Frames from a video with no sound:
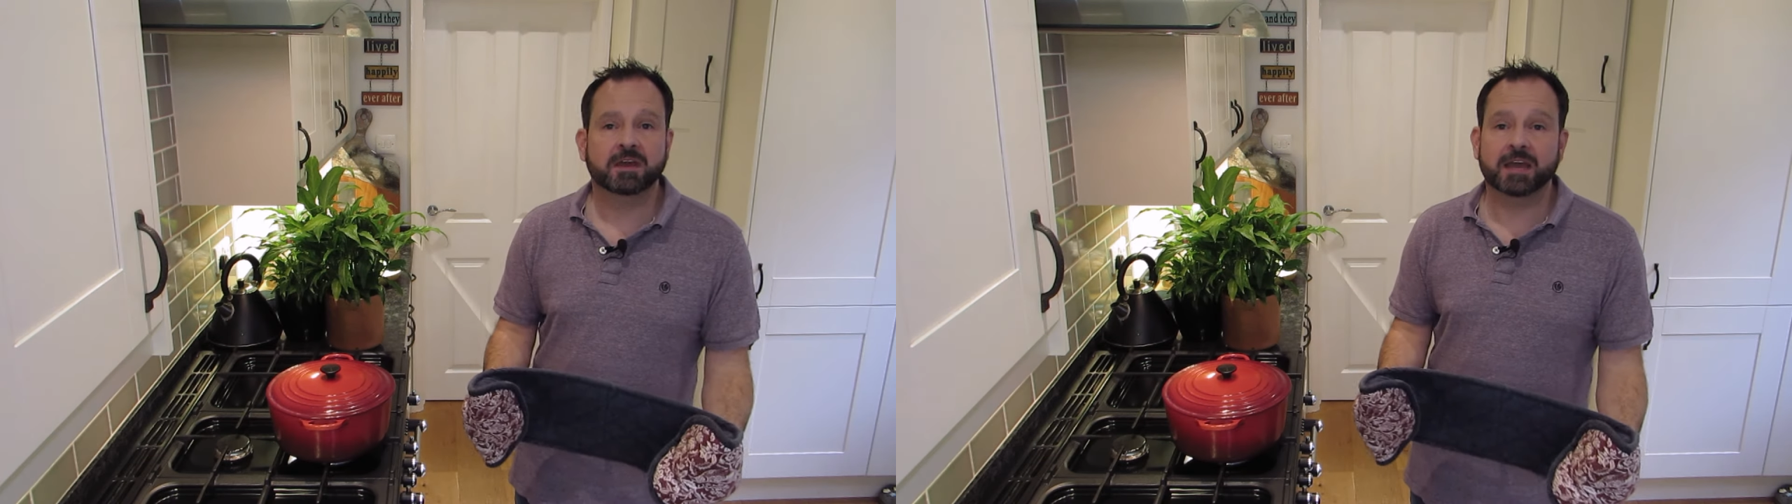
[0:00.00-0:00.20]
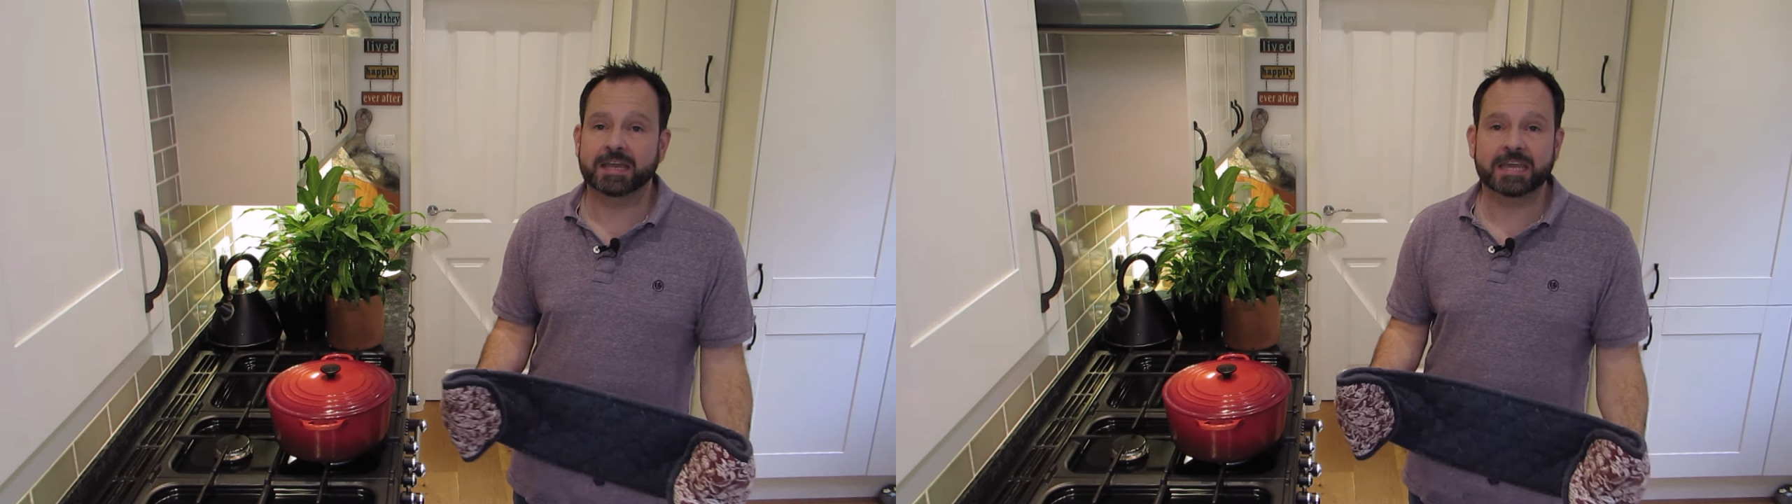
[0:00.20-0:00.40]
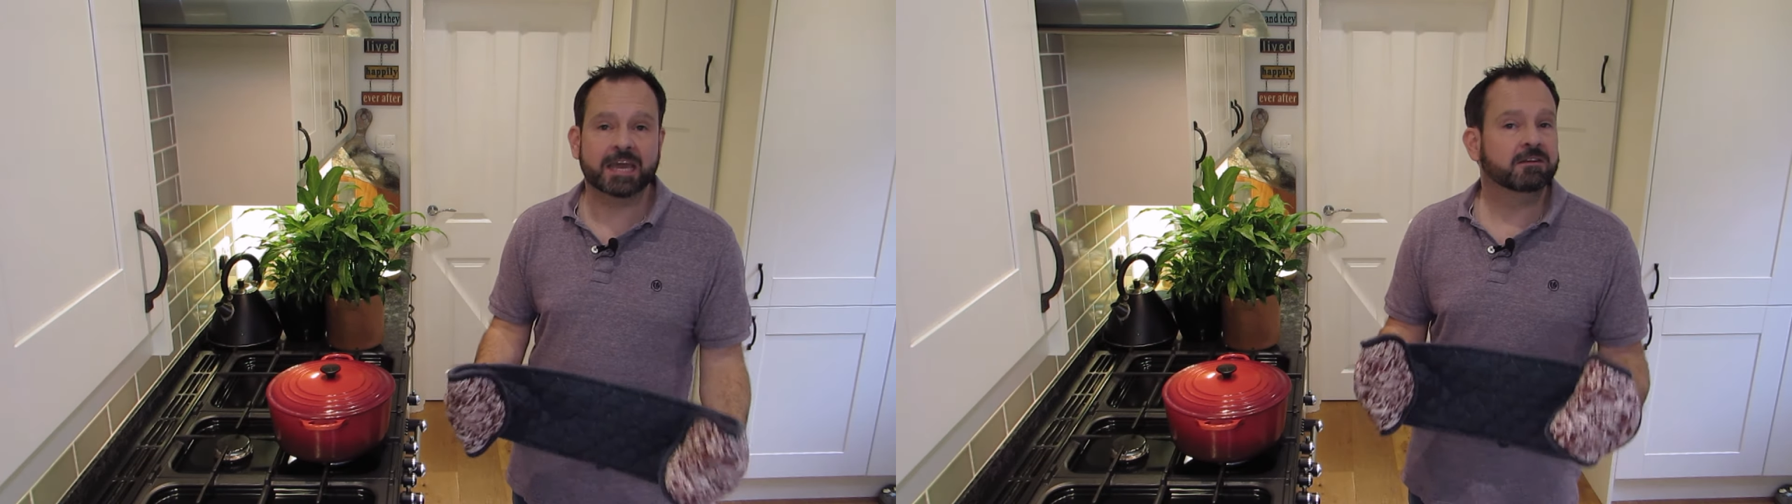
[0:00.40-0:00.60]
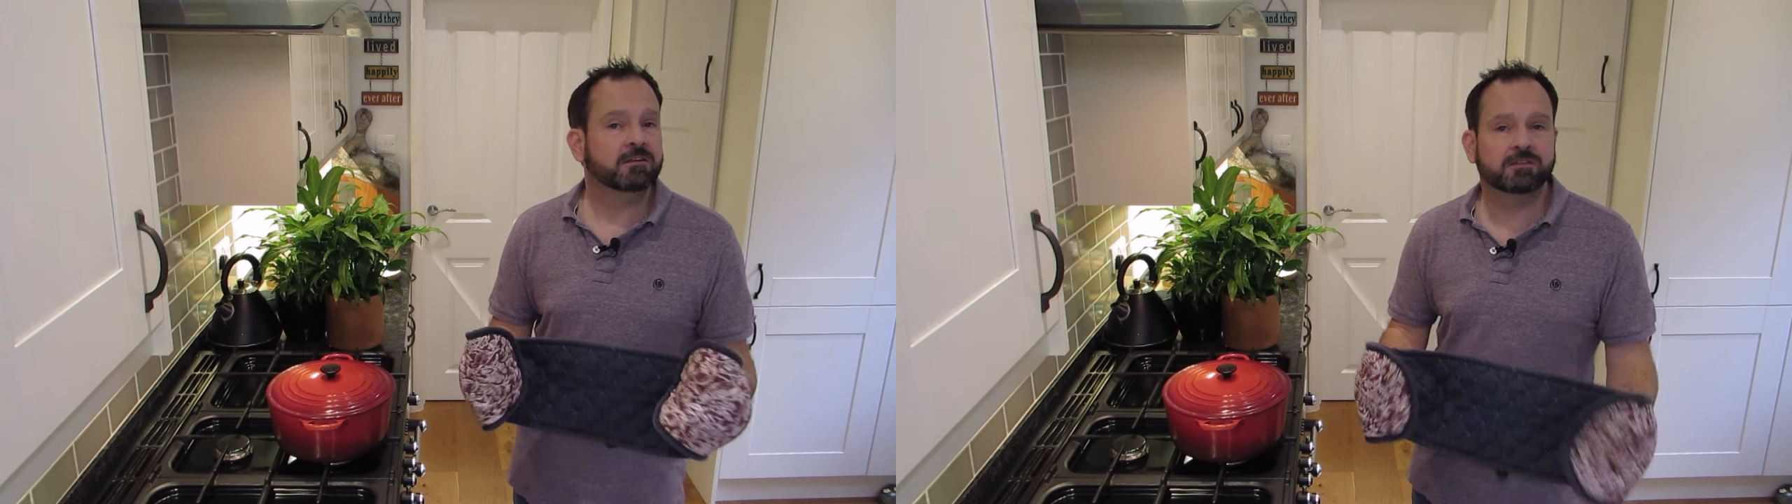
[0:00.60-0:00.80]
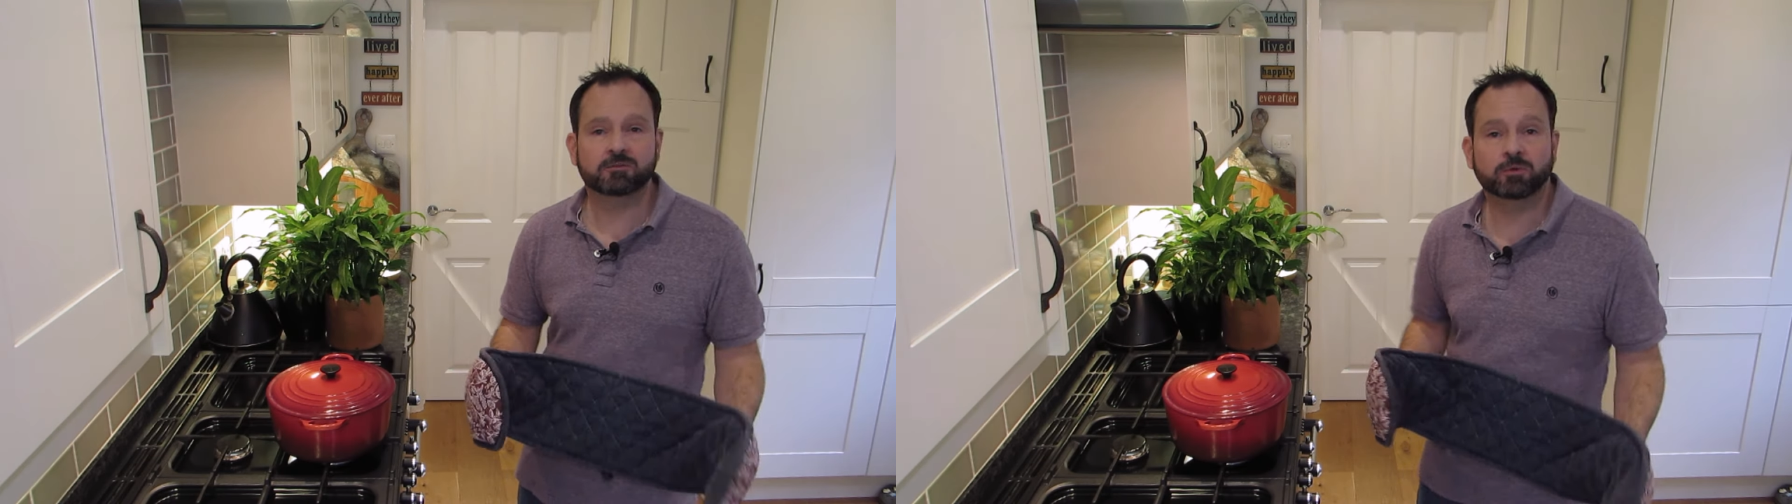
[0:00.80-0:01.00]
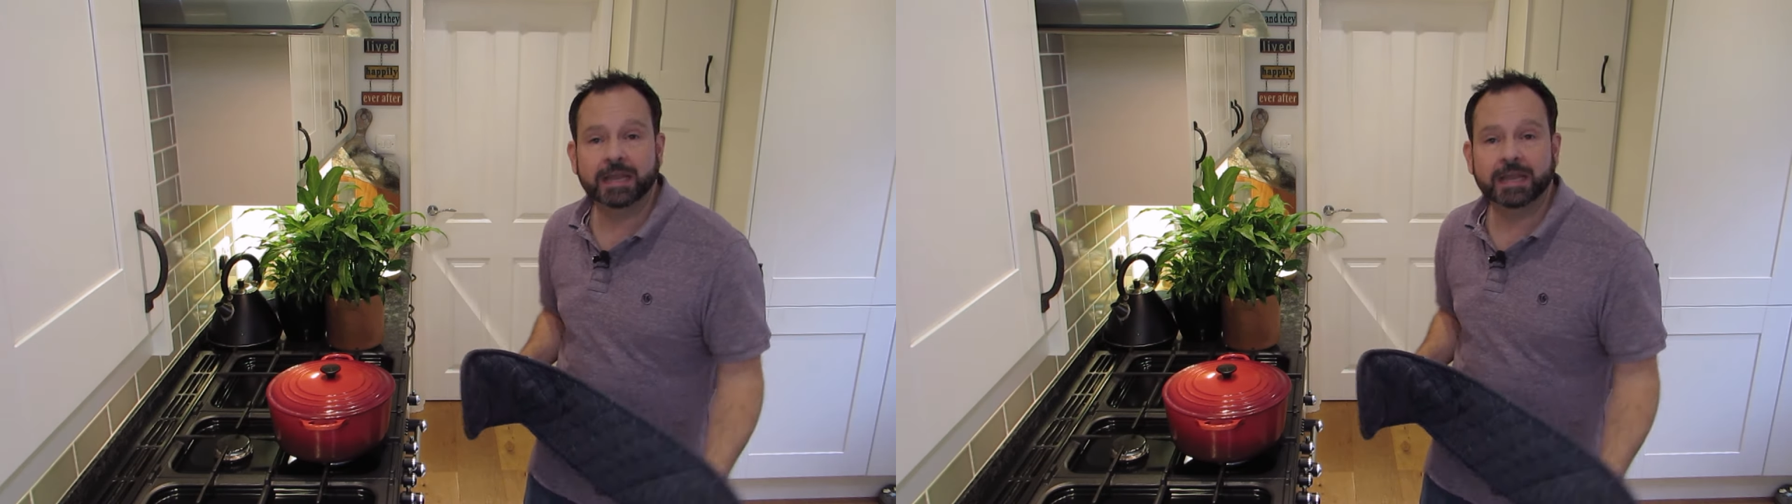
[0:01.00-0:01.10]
again 3